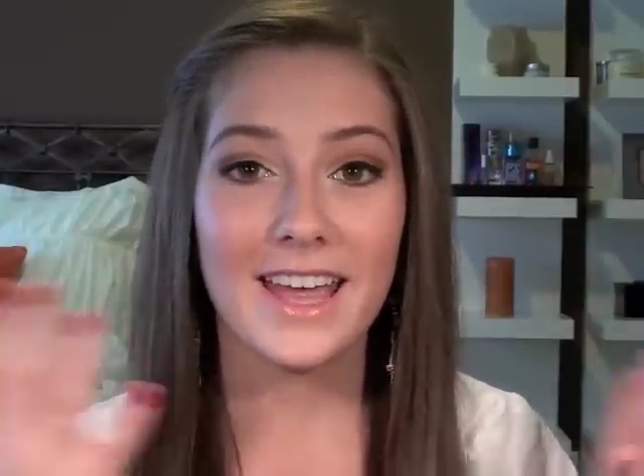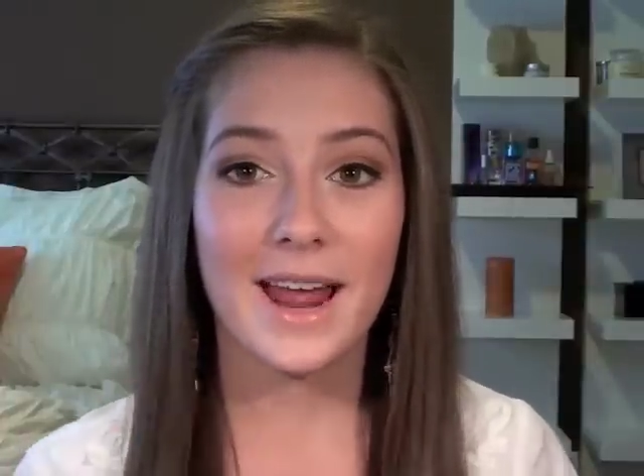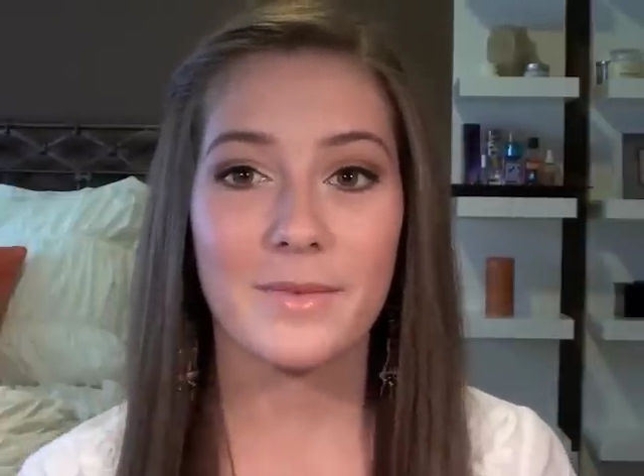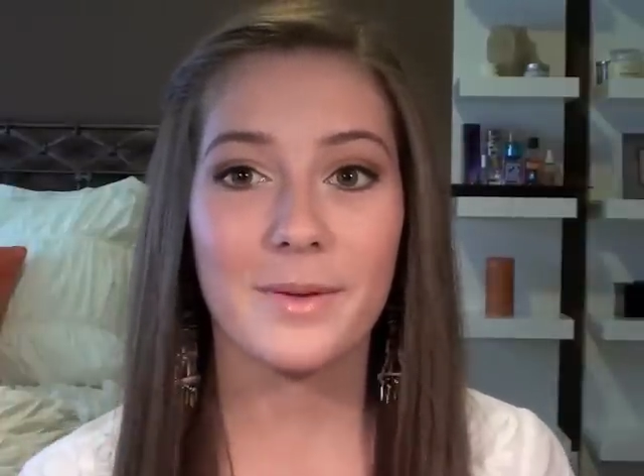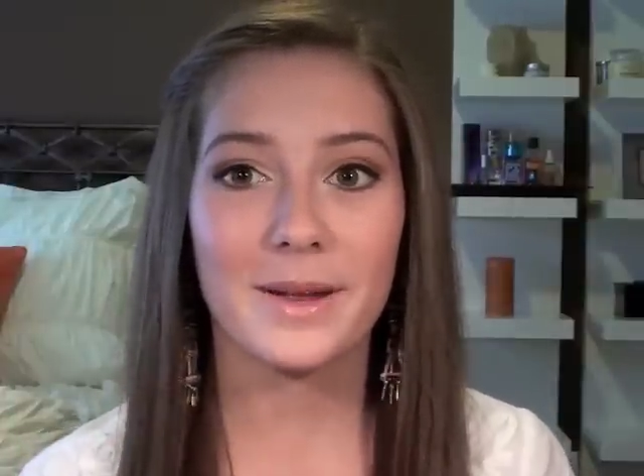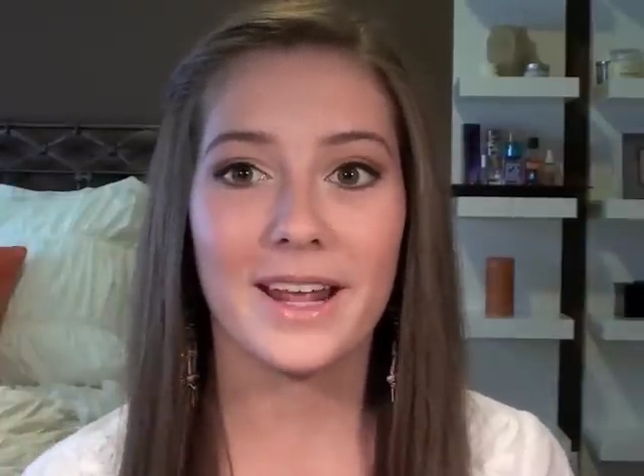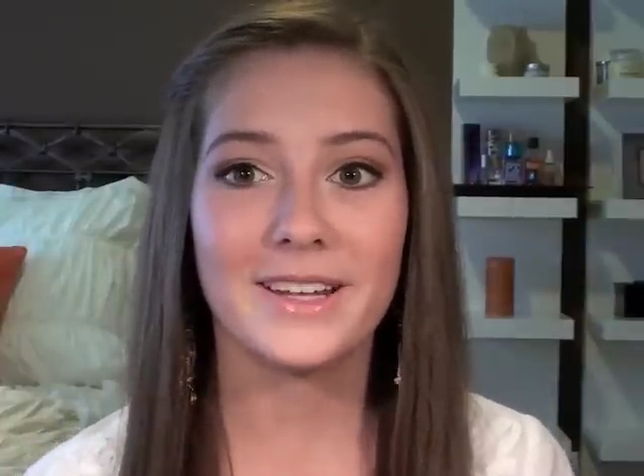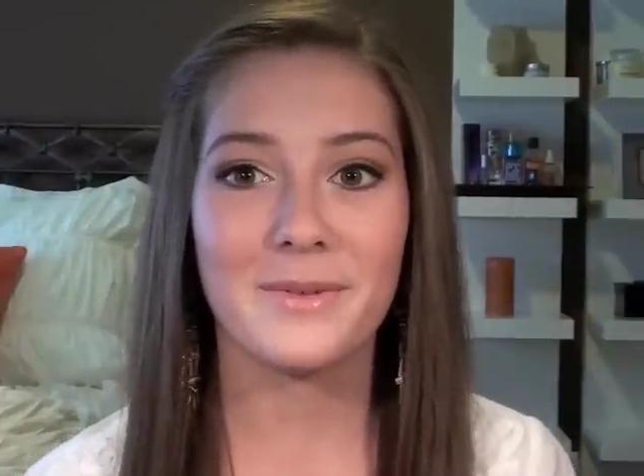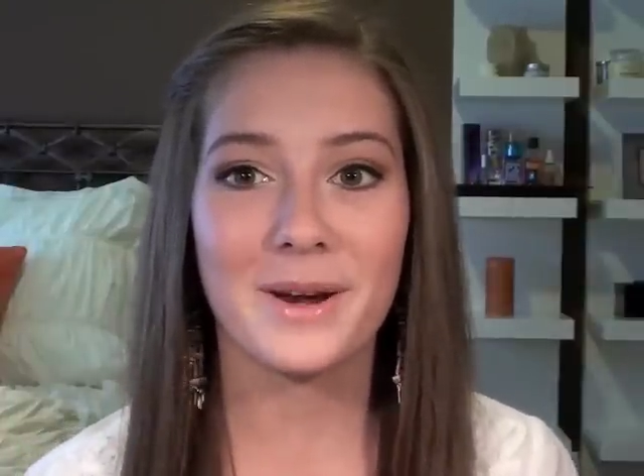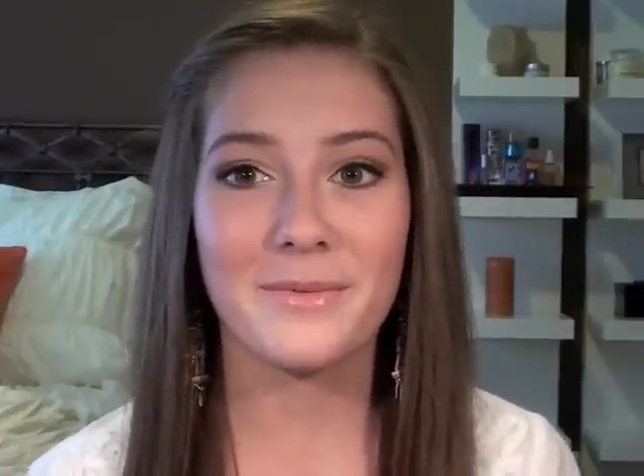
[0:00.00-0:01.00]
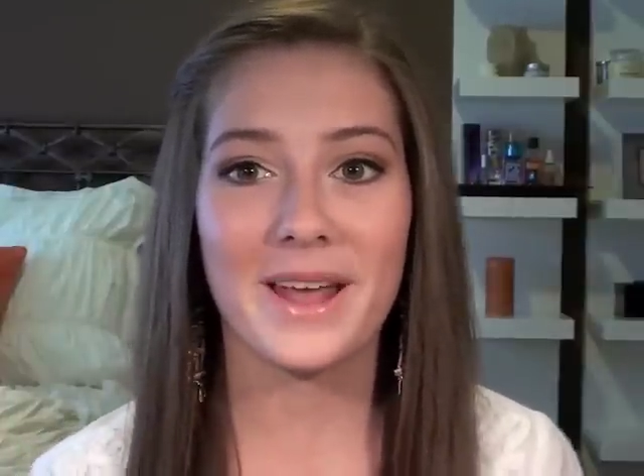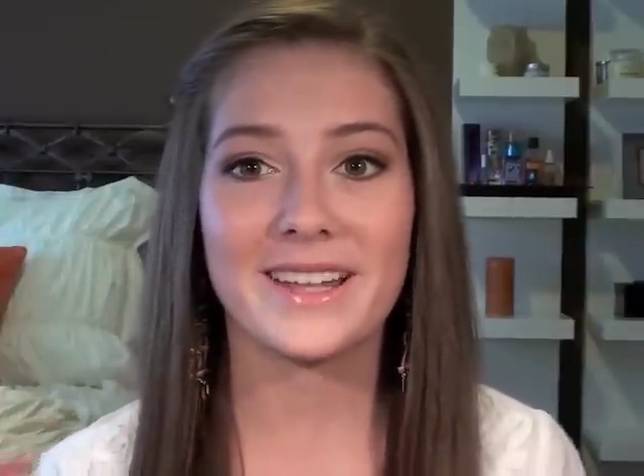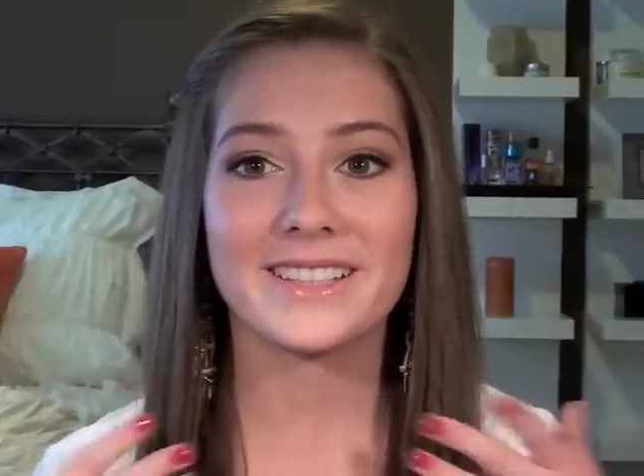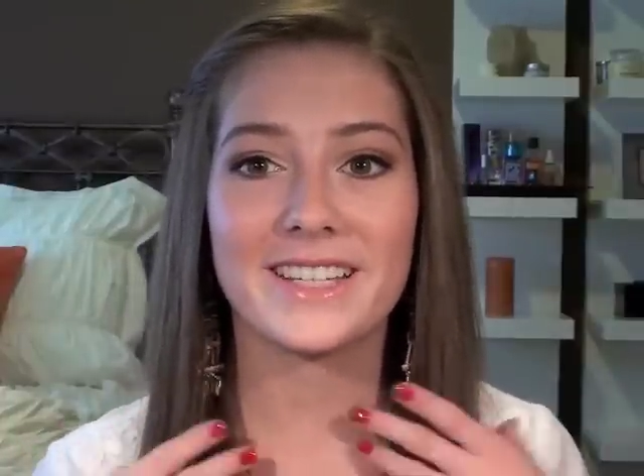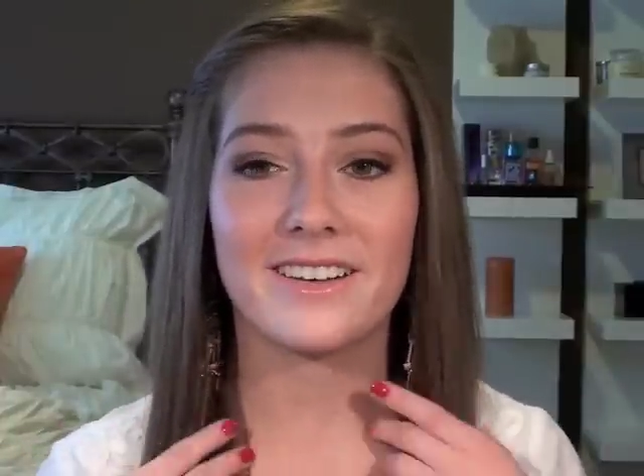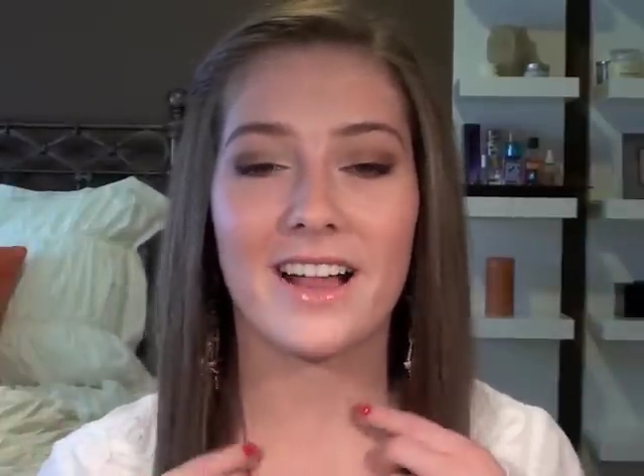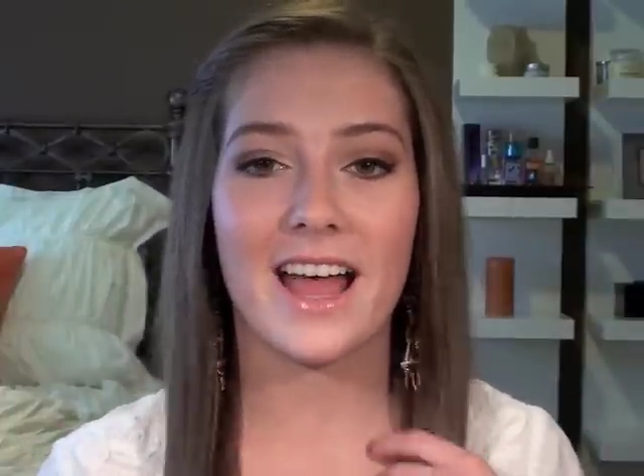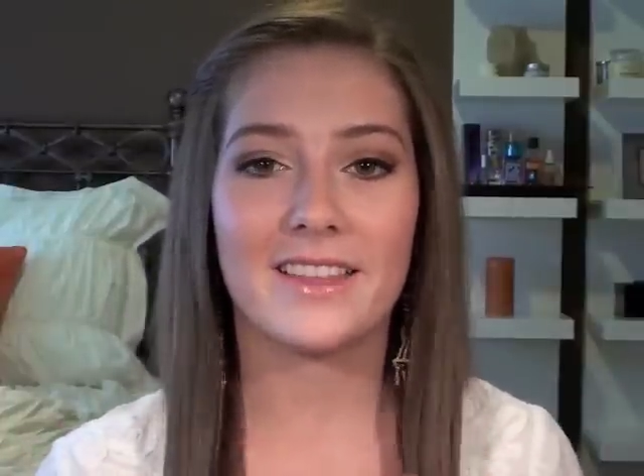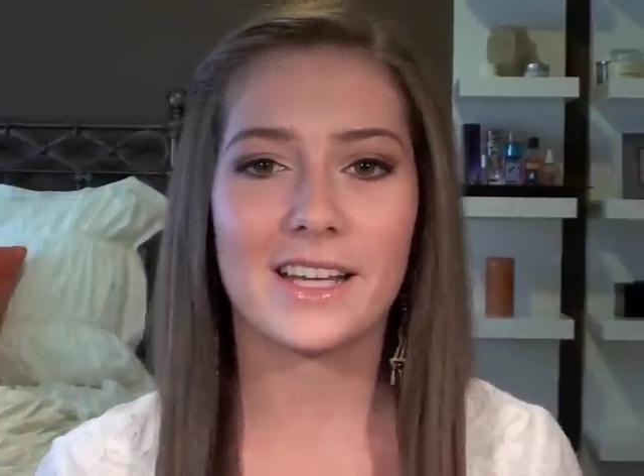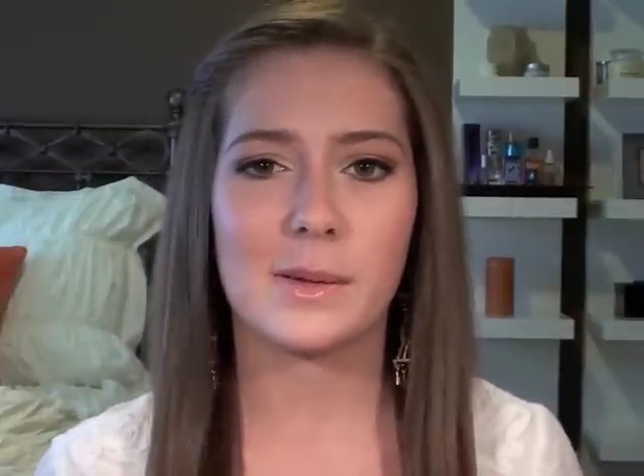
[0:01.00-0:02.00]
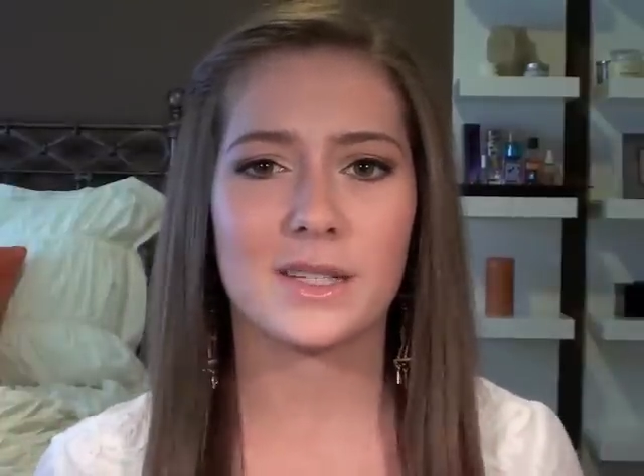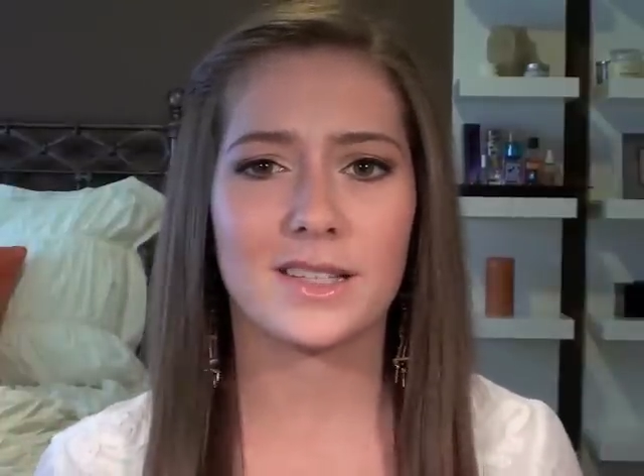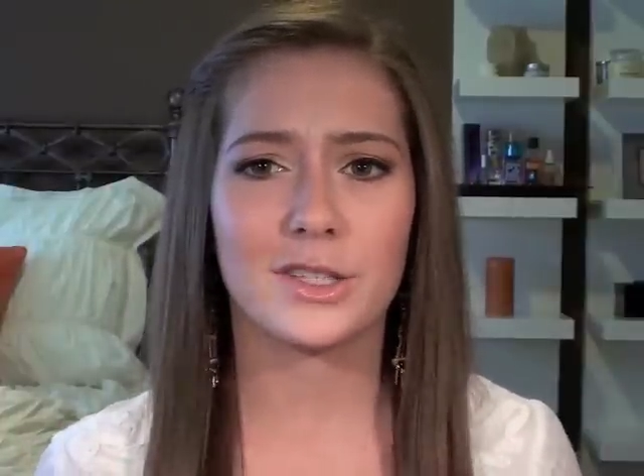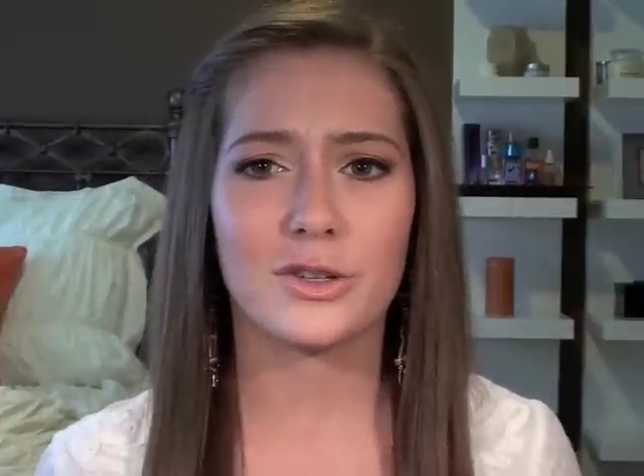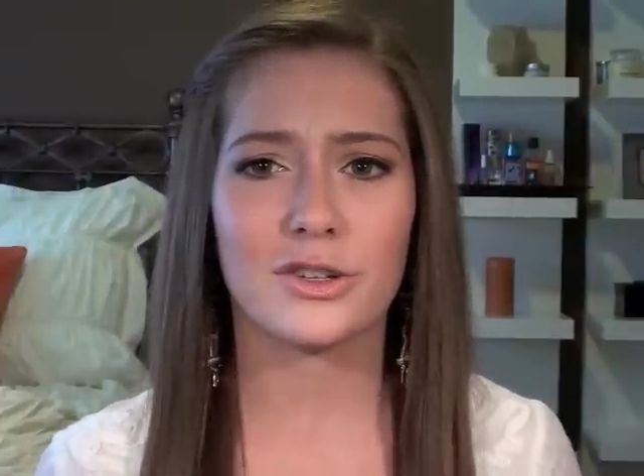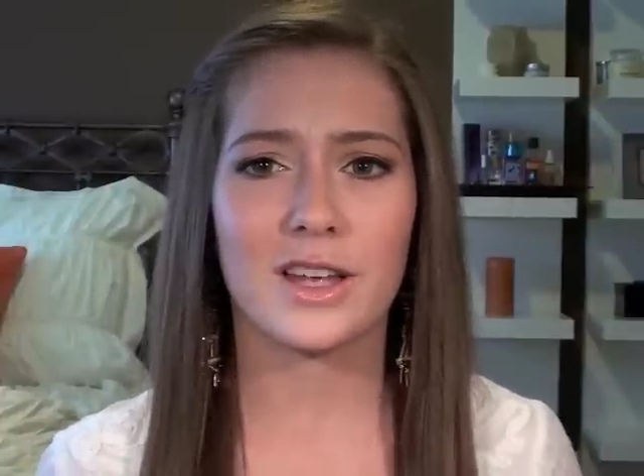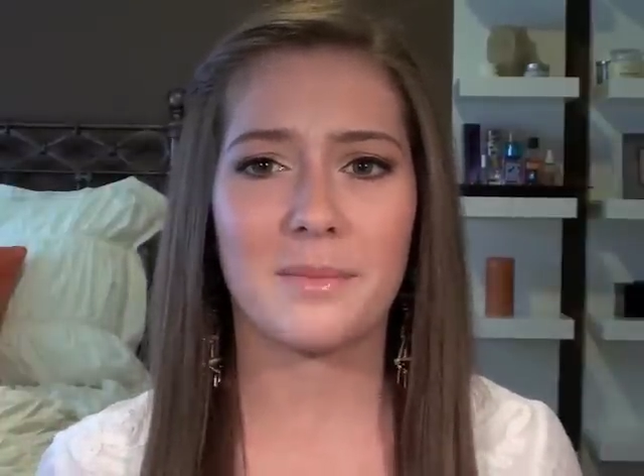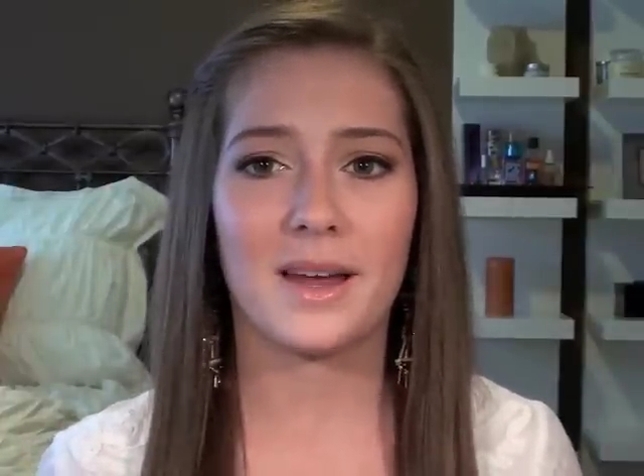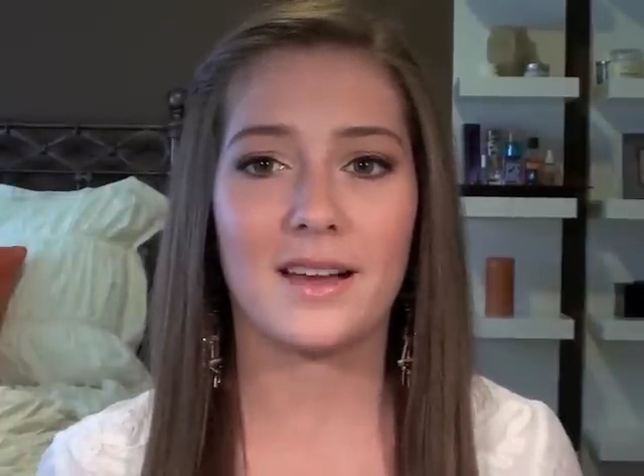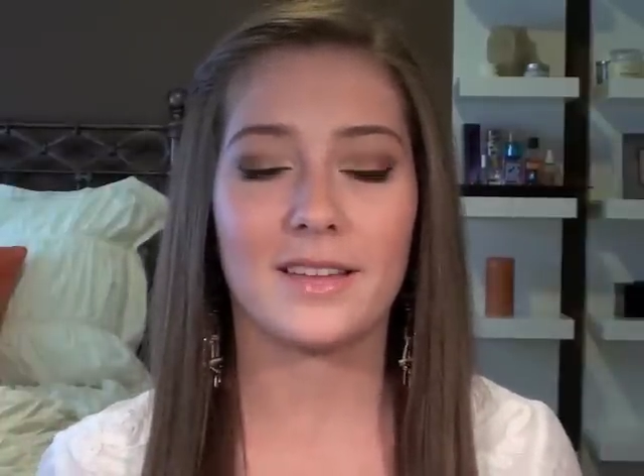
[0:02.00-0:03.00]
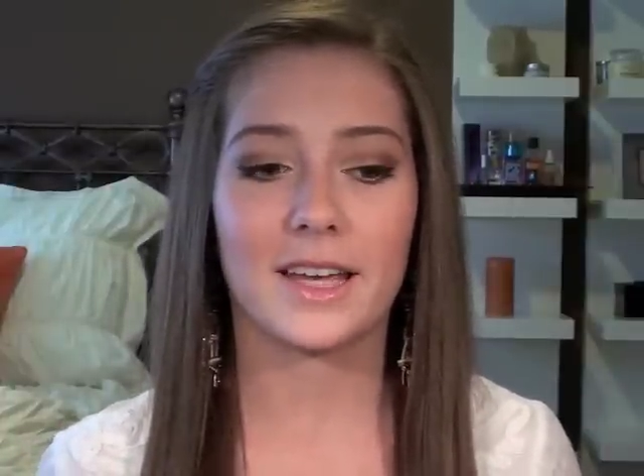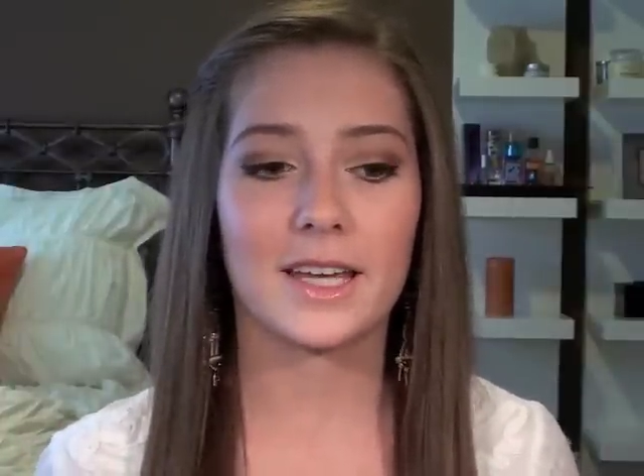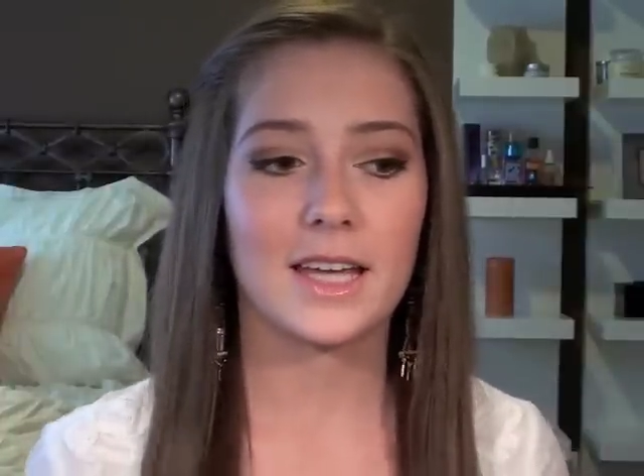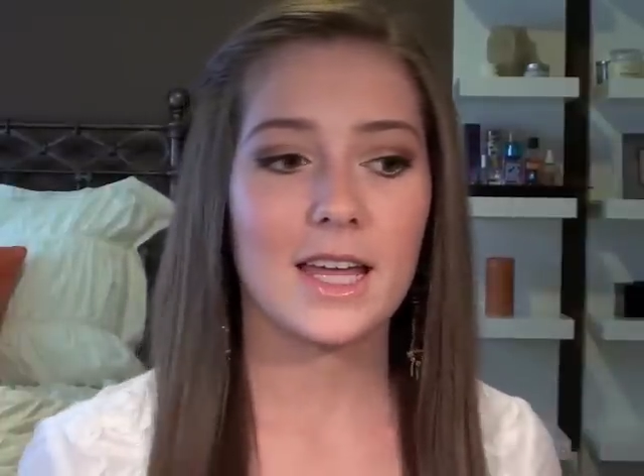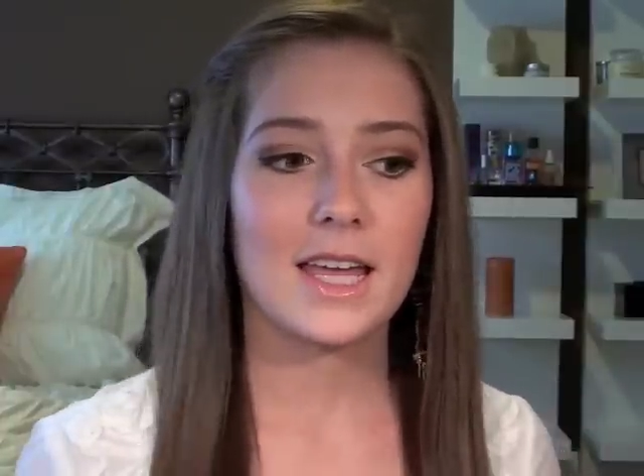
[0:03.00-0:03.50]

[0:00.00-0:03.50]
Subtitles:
camera, but I didn't want to wait until I had hiccups because usually I'm not like